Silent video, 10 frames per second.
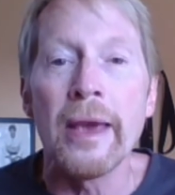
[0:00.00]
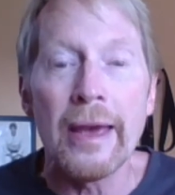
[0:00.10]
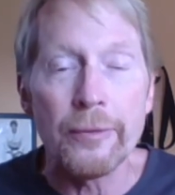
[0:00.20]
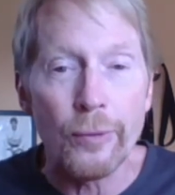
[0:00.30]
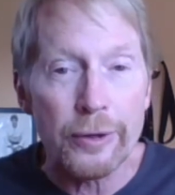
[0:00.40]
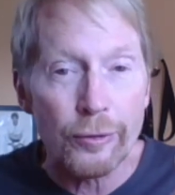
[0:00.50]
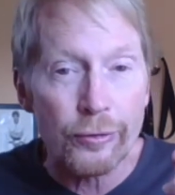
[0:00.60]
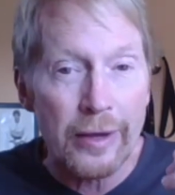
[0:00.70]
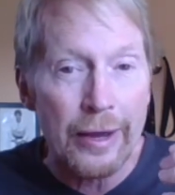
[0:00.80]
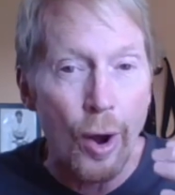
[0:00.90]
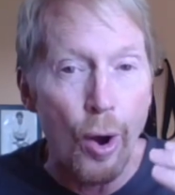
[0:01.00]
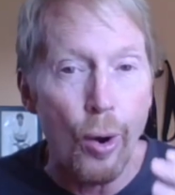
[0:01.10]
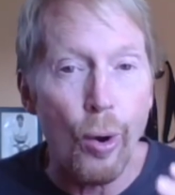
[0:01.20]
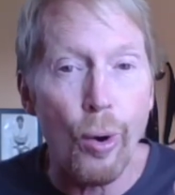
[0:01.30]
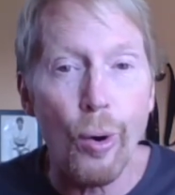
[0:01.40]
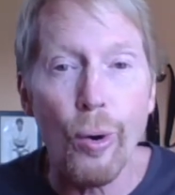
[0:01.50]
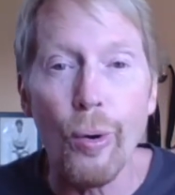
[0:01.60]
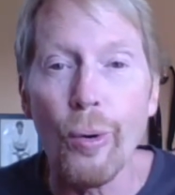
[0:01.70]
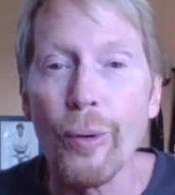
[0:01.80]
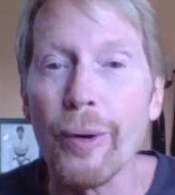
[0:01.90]
And what you're saying,
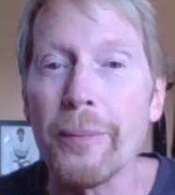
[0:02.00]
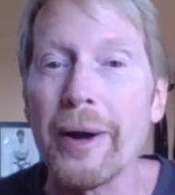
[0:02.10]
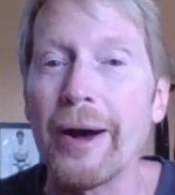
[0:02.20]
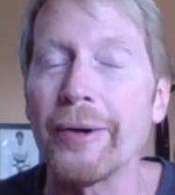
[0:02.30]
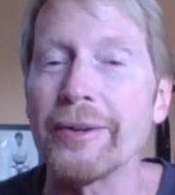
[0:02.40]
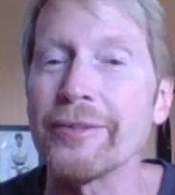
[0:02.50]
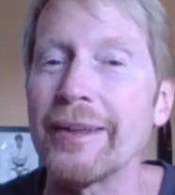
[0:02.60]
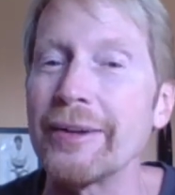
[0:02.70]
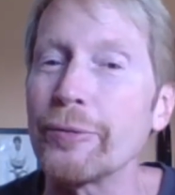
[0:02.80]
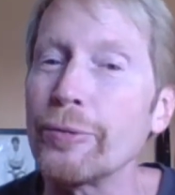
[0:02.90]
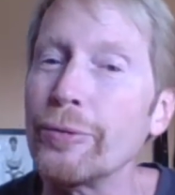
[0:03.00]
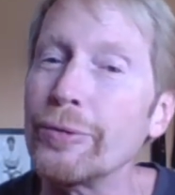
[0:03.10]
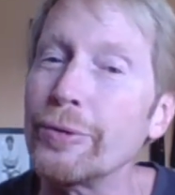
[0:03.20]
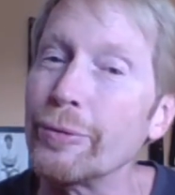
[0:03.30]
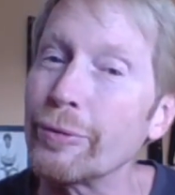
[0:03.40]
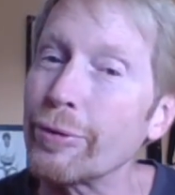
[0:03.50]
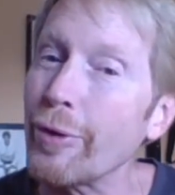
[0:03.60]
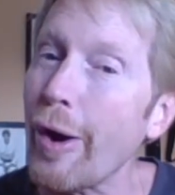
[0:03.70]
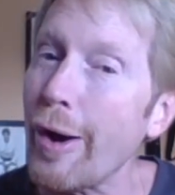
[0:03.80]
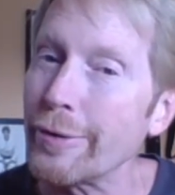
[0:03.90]
oh, about is that who you
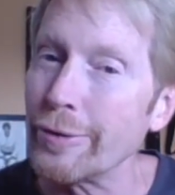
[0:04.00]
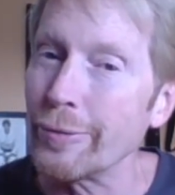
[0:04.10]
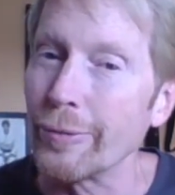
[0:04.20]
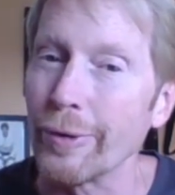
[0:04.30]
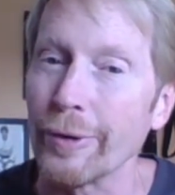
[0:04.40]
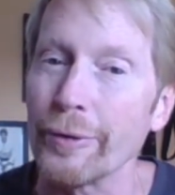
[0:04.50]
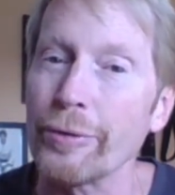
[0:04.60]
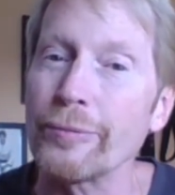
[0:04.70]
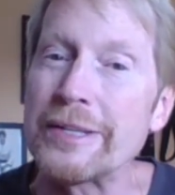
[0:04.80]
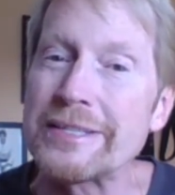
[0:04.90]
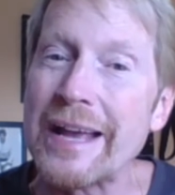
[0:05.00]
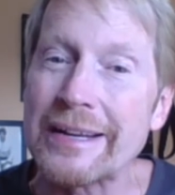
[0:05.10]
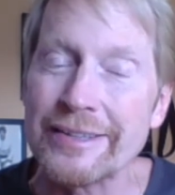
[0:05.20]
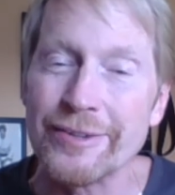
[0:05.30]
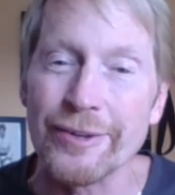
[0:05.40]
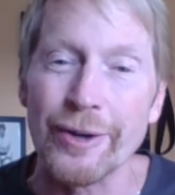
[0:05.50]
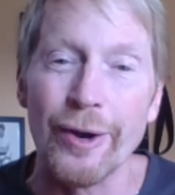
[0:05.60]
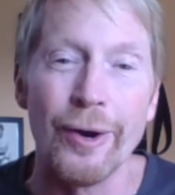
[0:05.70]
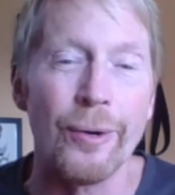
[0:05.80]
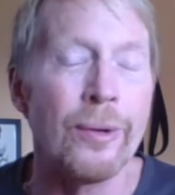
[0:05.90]
thought you were 3 seconds
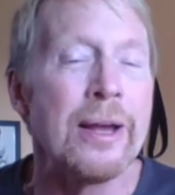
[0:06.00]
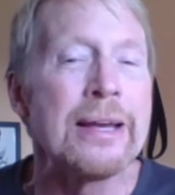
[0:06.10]
ago